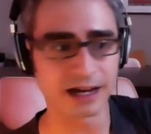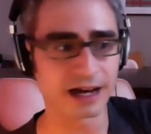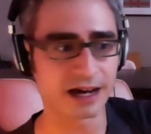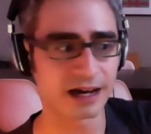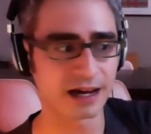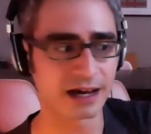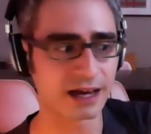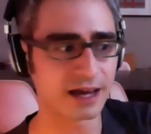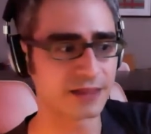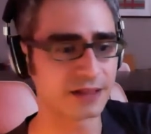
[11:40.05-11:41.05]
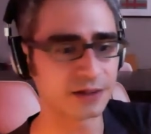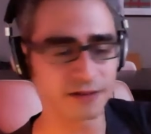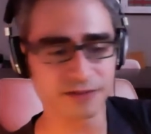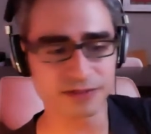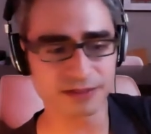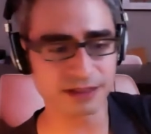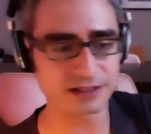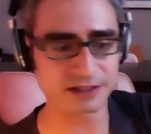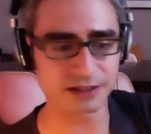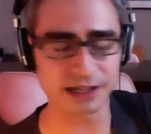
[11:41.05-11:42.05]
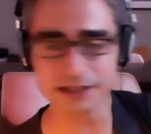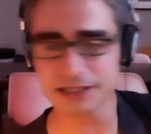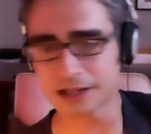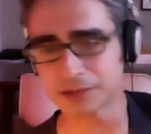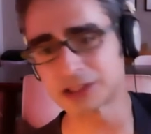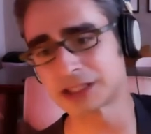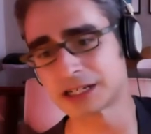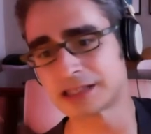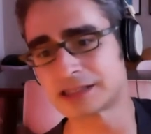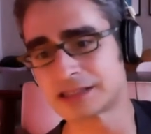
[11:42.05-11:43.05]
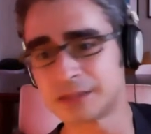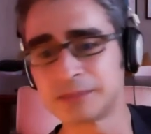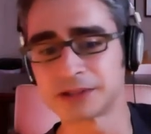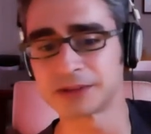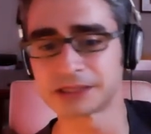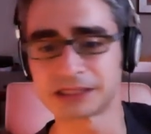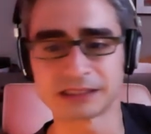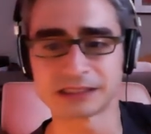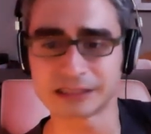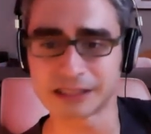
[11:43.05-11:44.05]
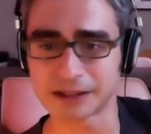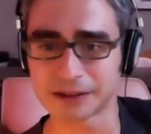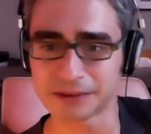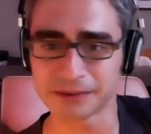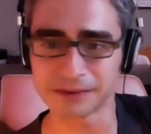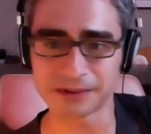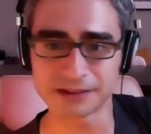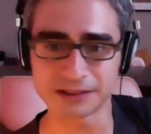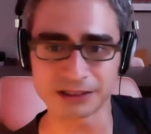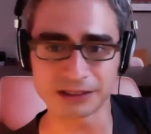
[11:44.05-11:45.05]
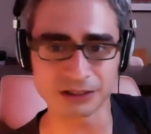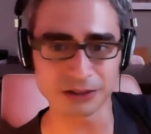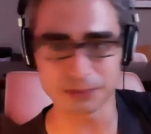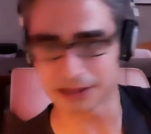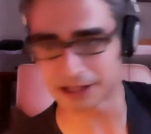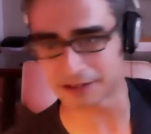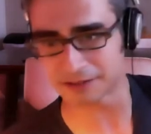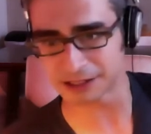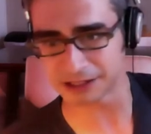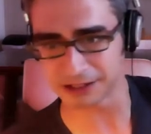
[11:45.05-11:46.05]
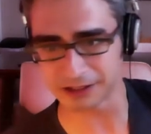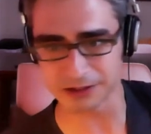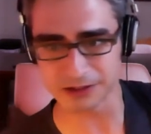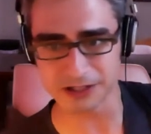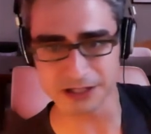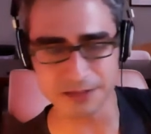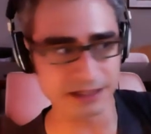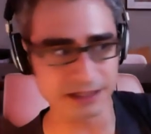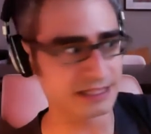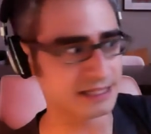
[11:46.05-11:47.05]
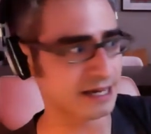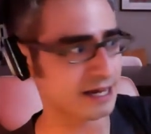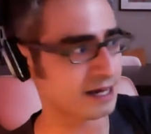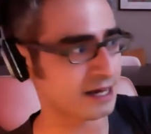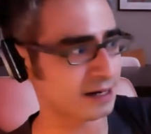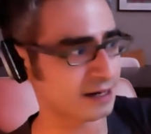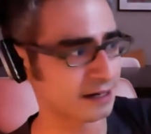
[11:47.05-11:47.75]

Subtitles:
And then you have things on the other side, which are like Tumblr, which is, just super lovely user experience, and